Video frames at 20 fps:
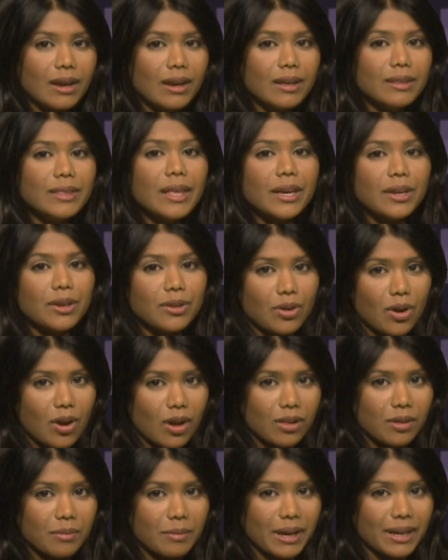Thank you to all
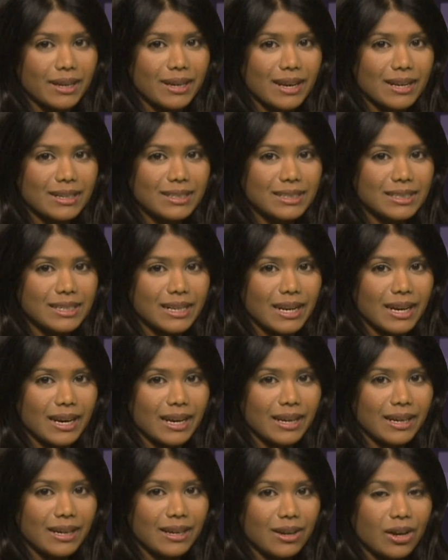of my guests
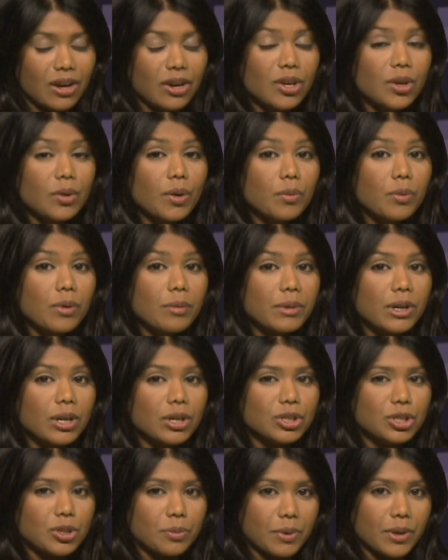today. Are you a woman
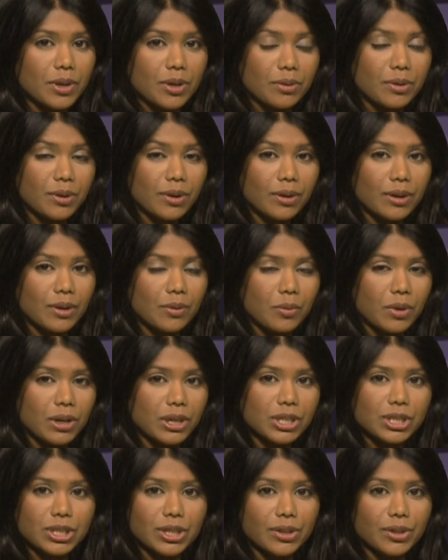entrepreneur and want to
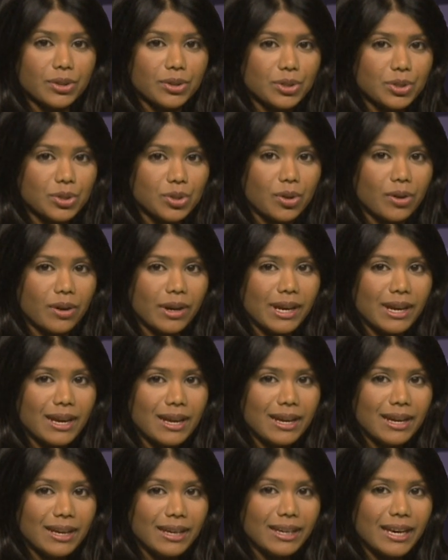share your story?
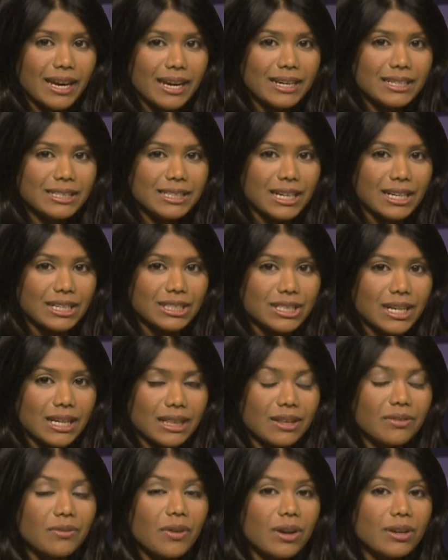Get in touch at
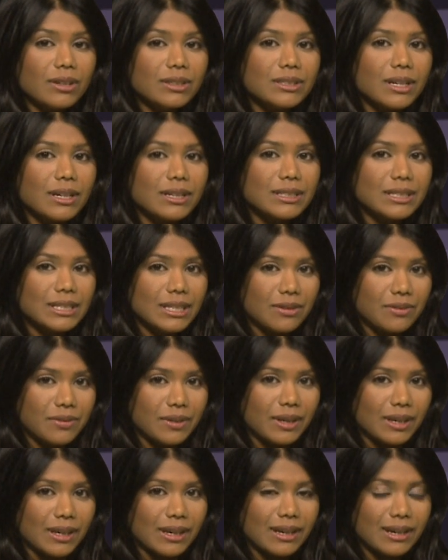
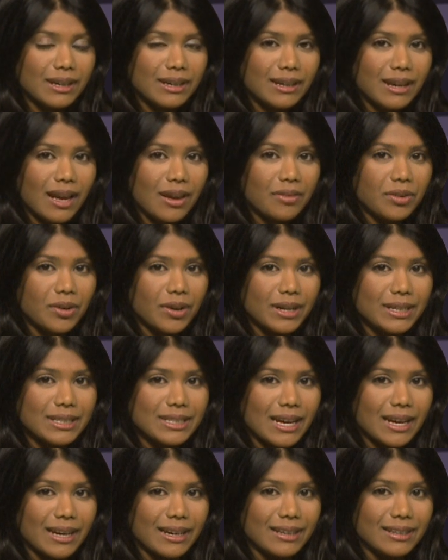levant.tv. Have a great
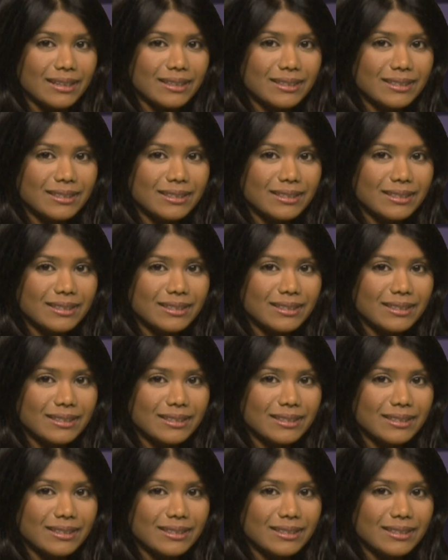day.